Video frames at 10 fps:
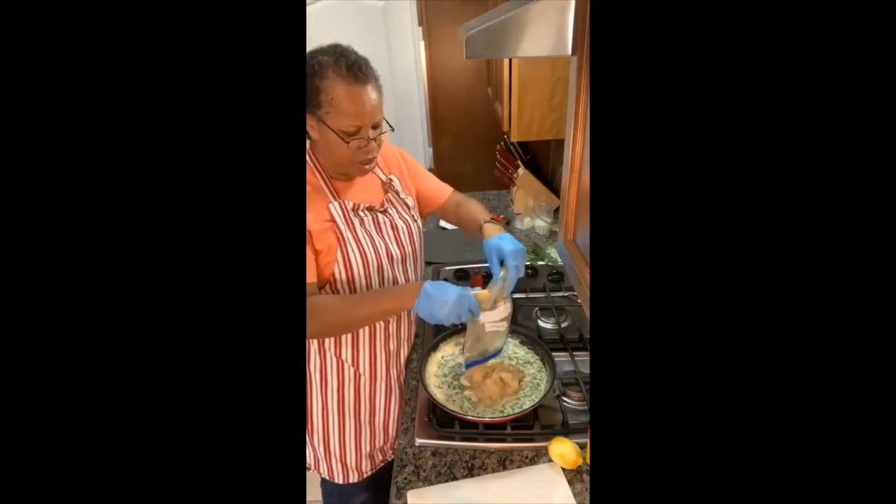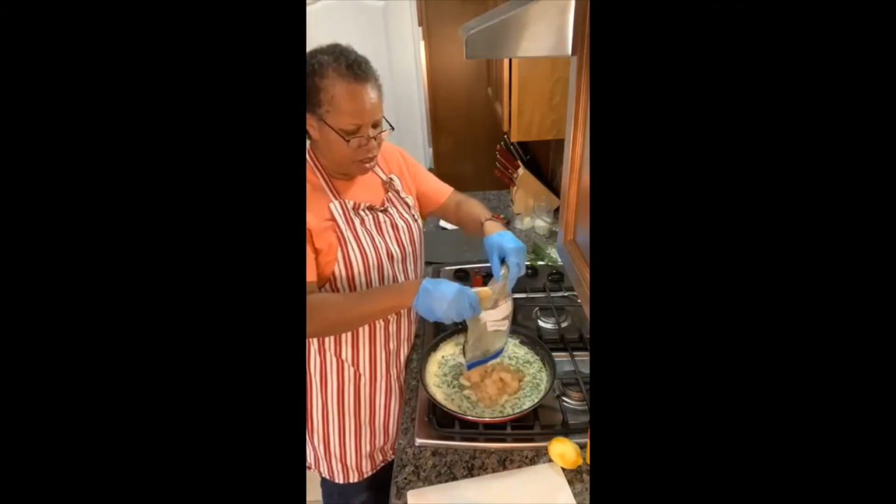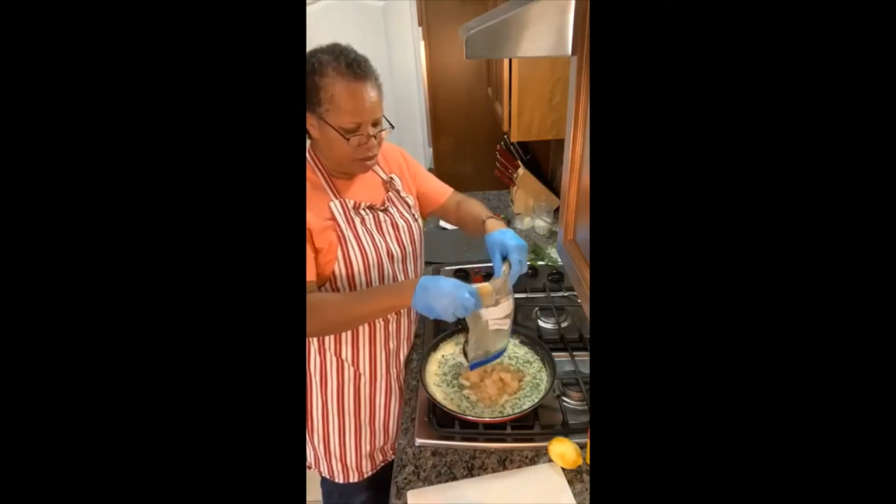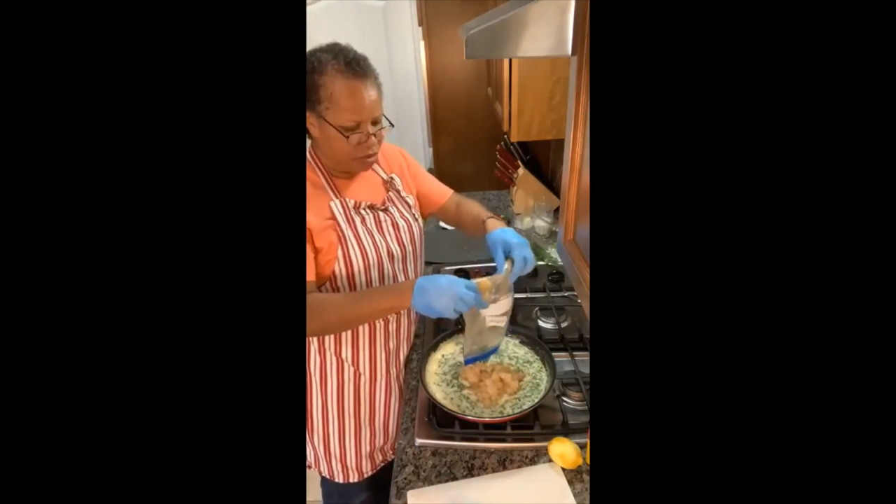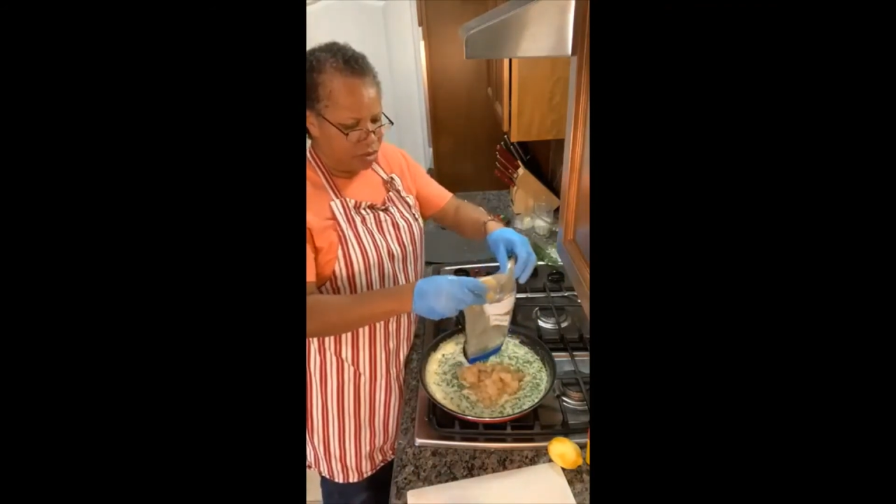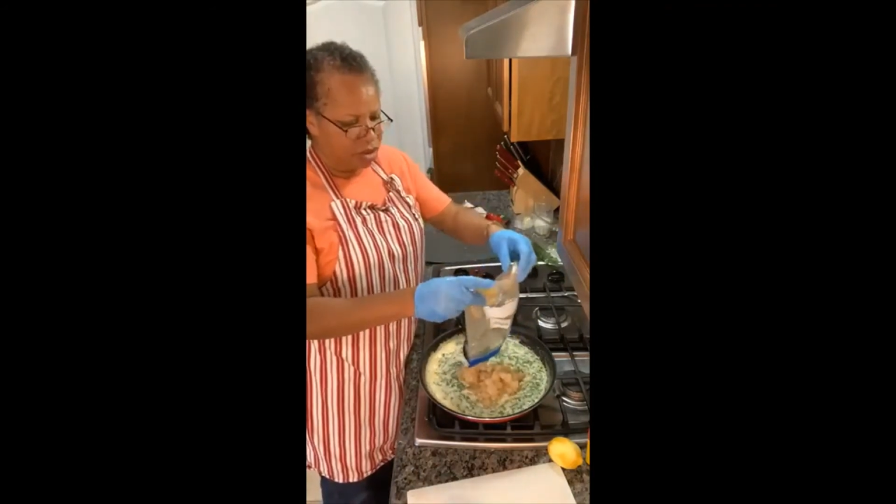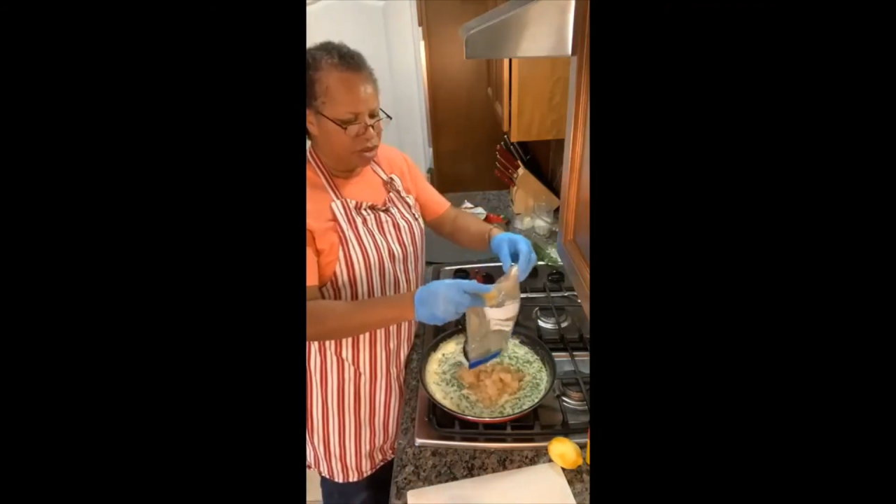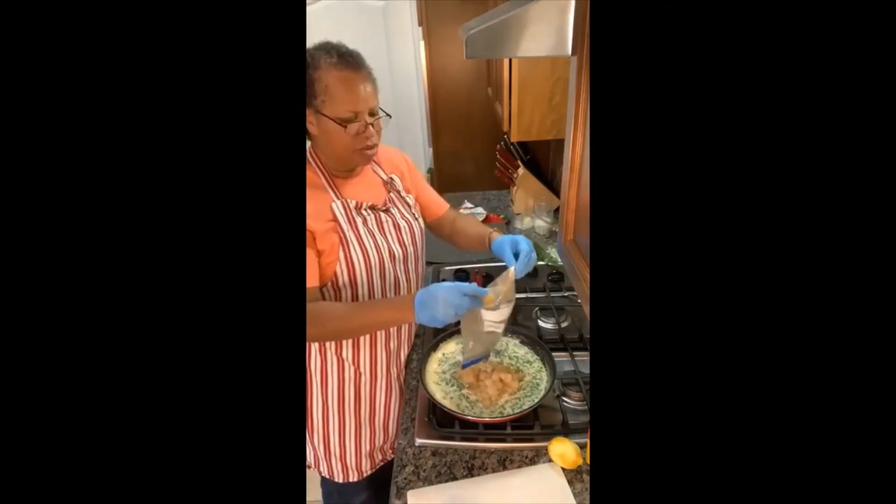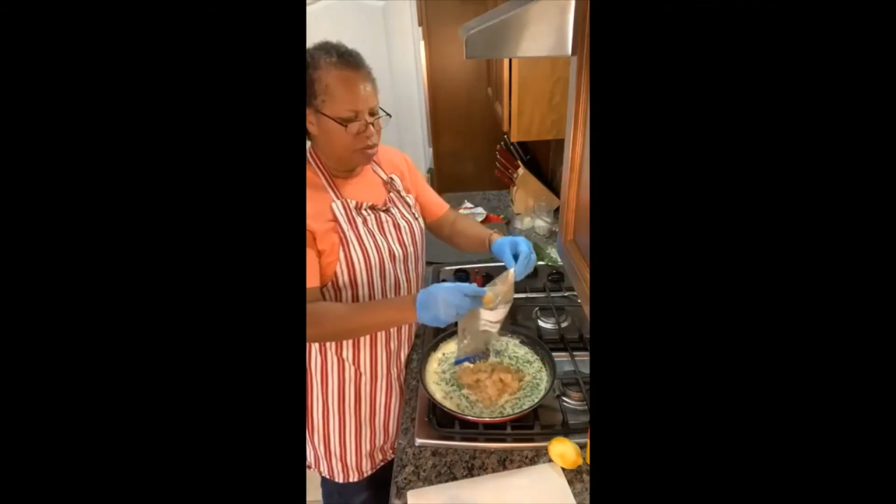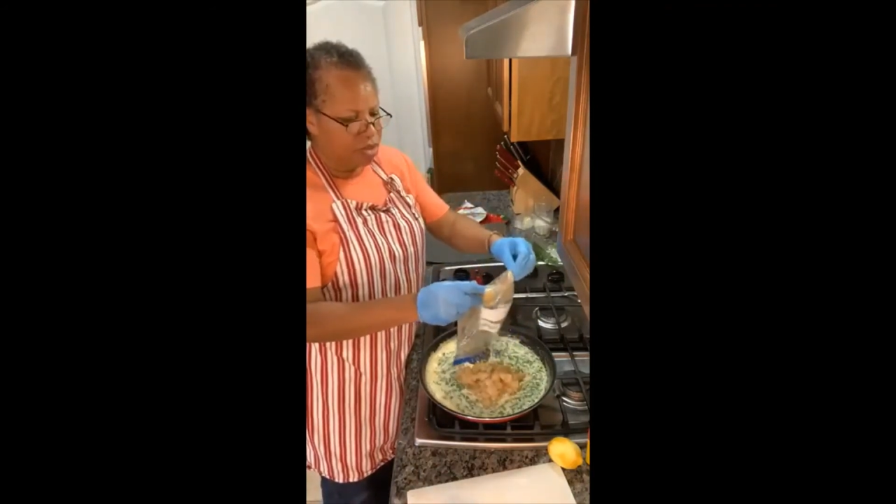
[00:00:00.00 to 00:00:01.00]
We're just going
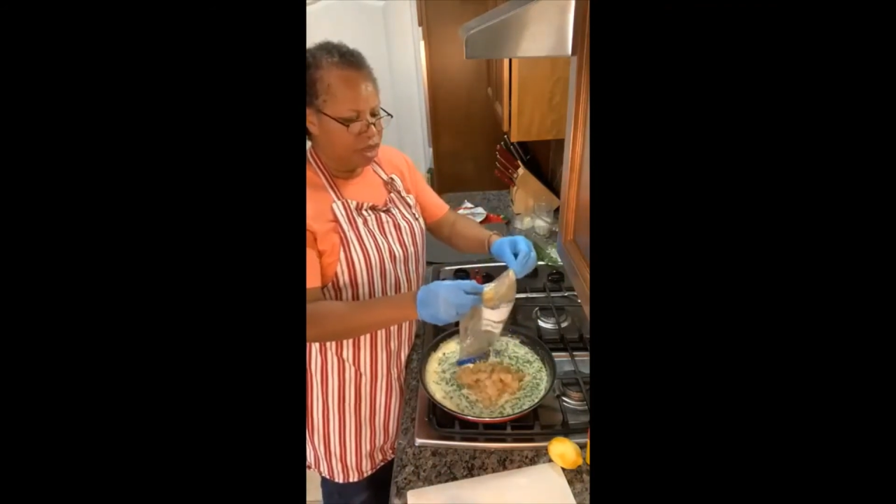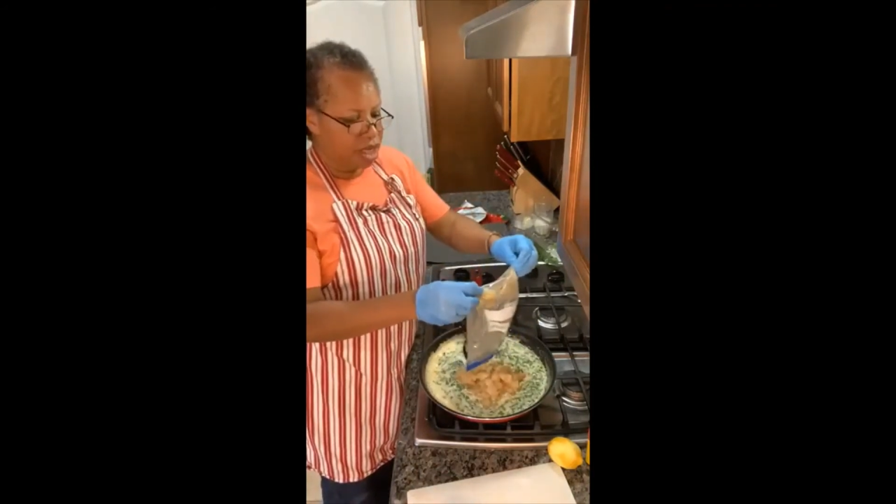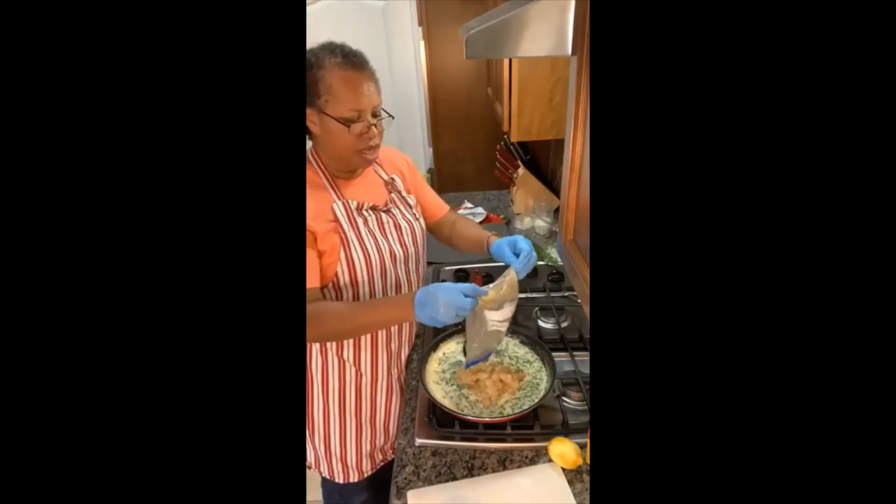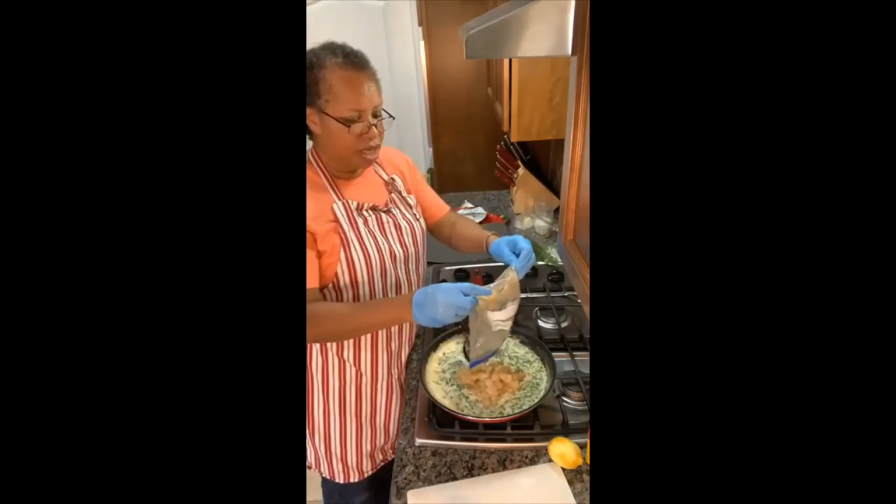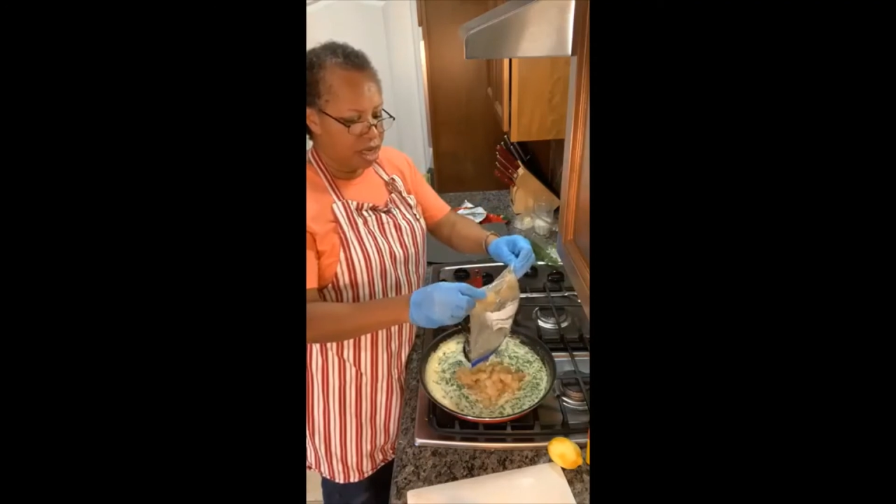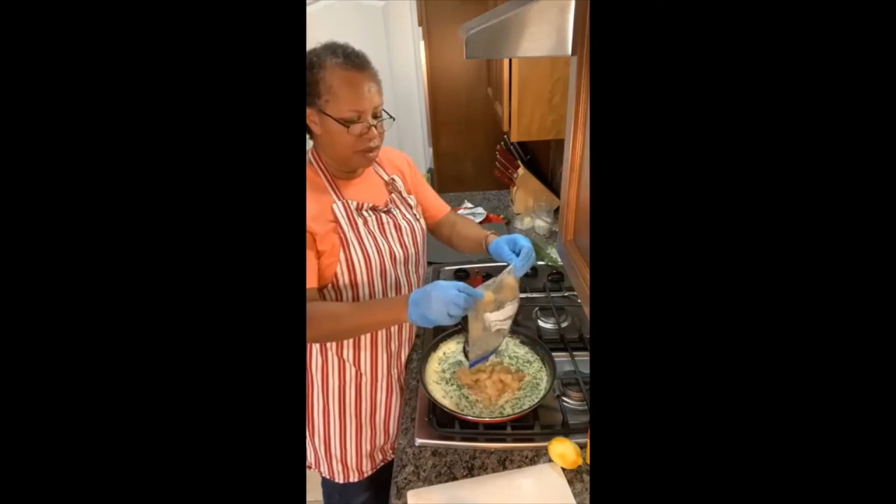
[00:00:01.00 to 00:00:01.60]
to put that in there.